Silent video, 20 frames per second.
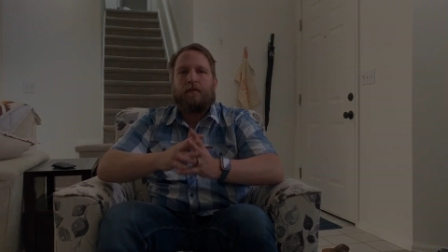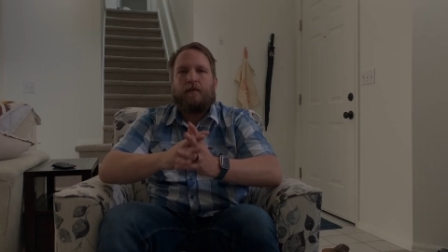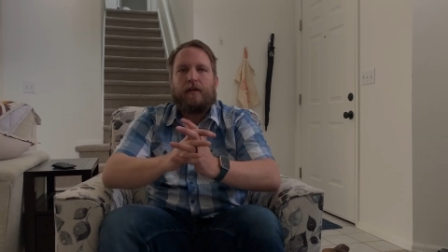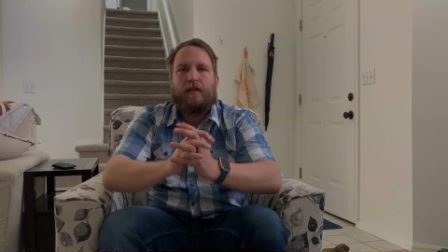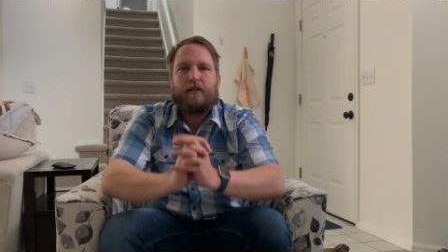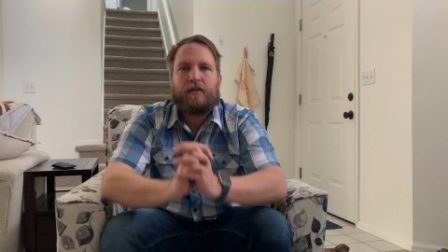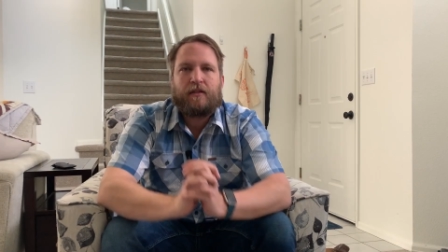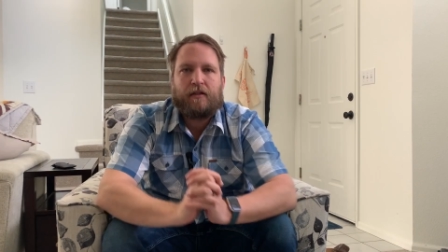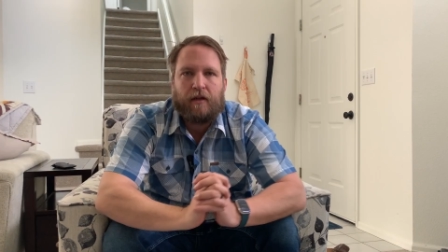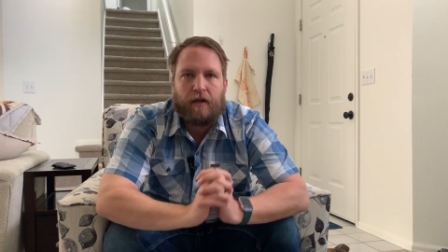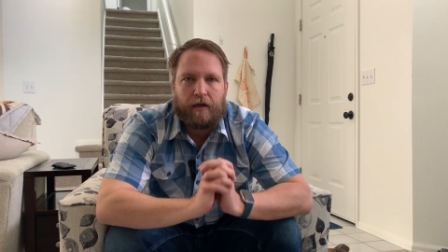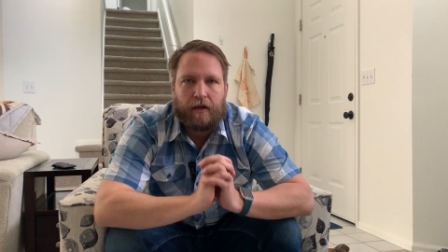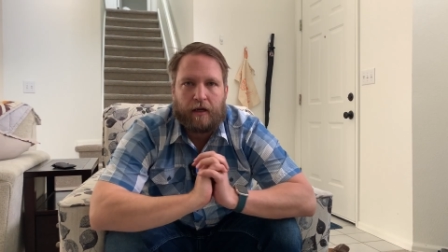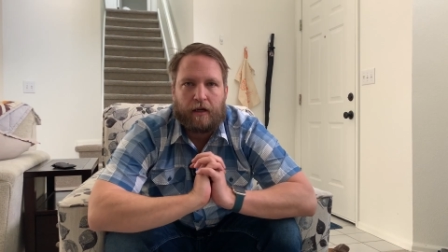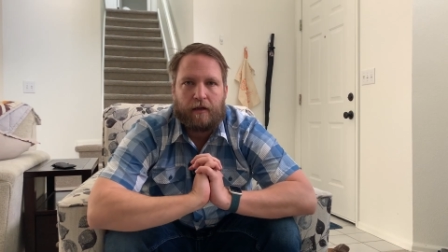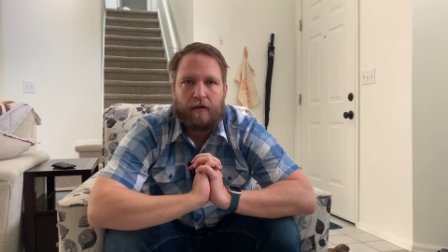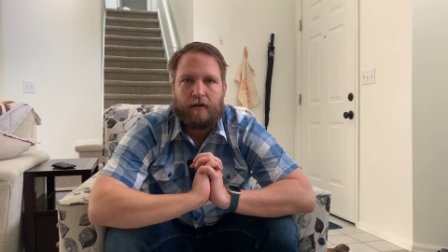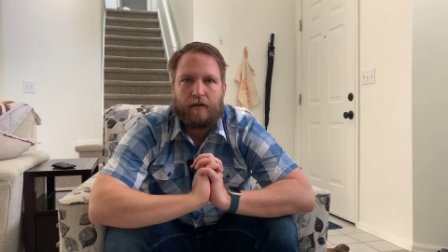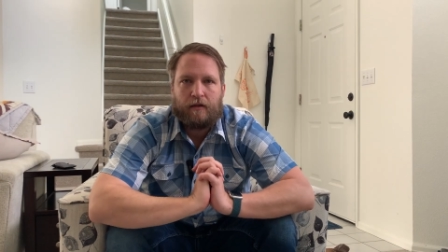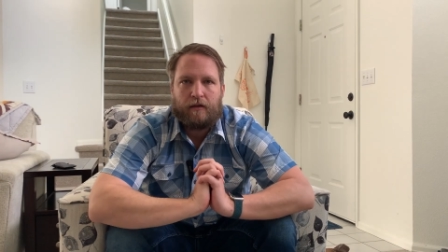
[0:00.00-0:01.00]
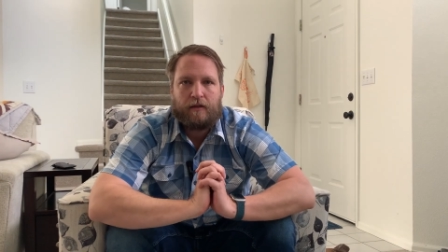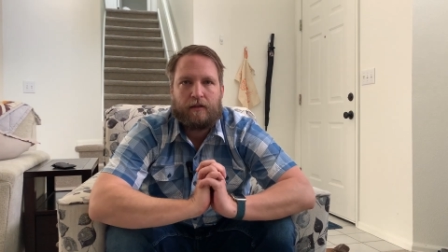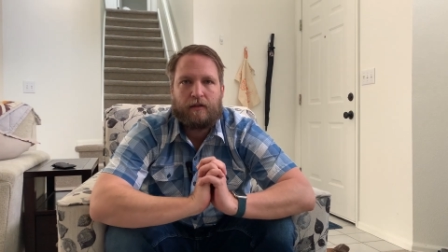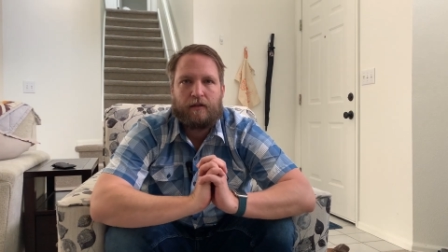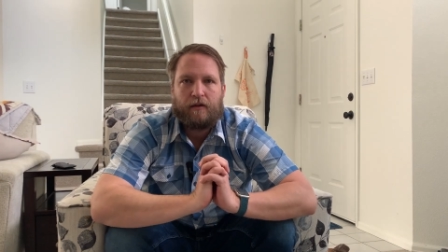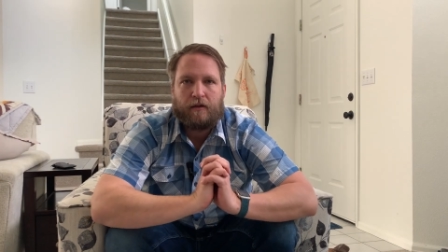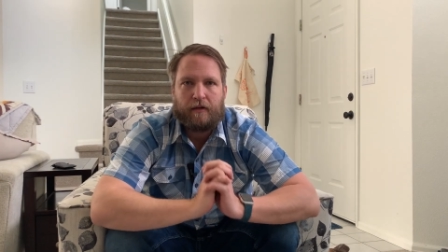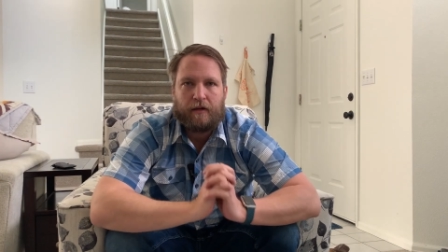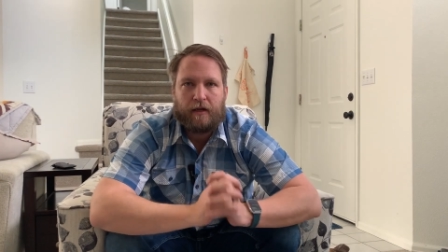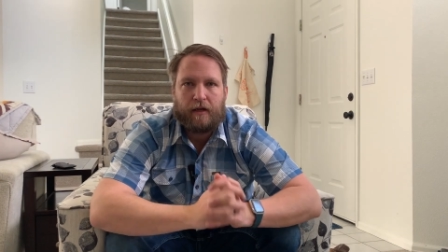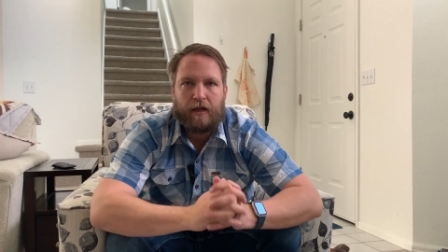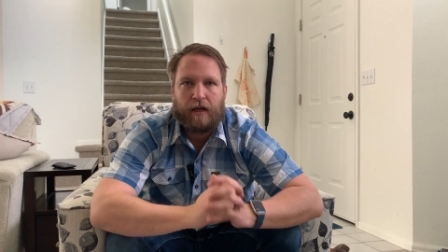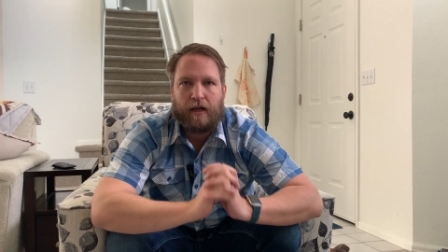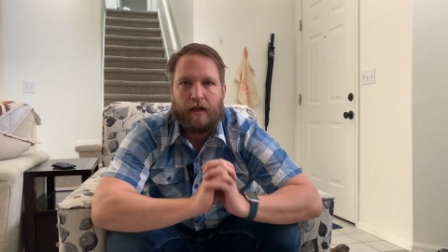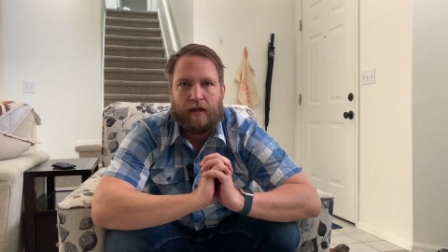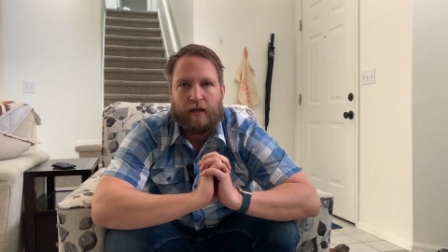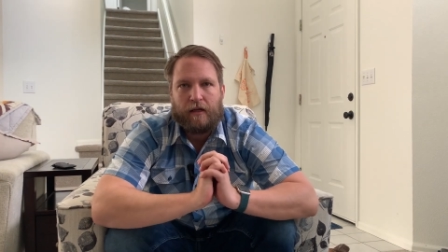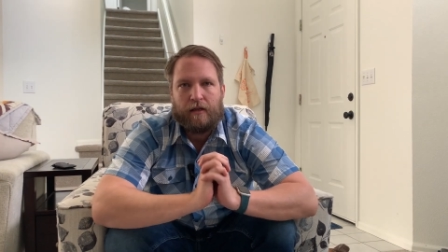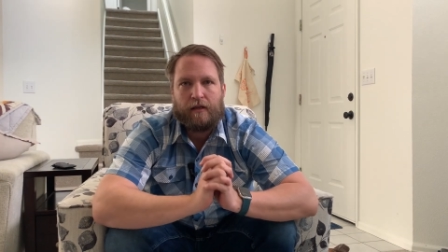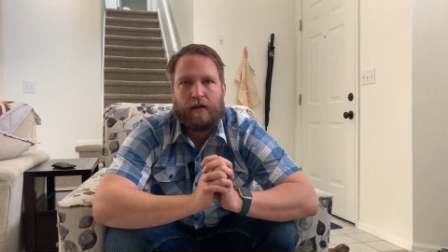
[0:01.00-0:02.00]
this study started
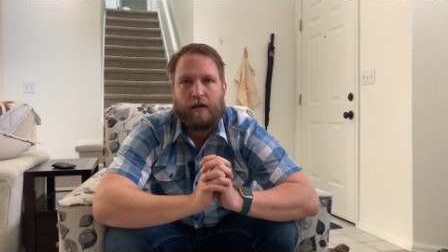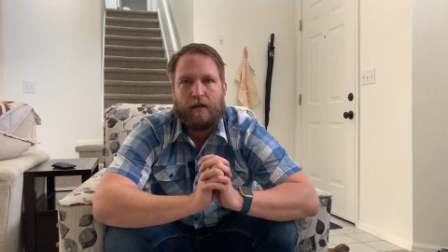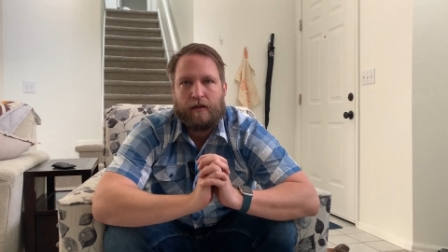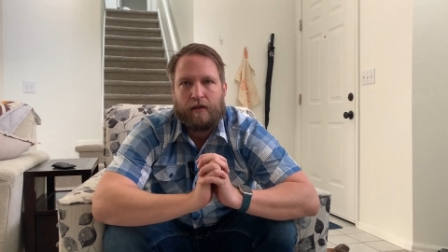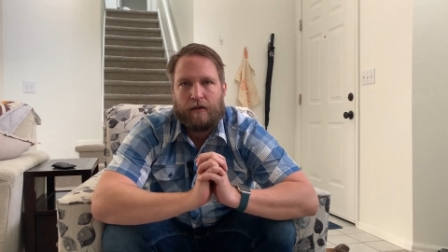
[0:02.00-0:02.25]
in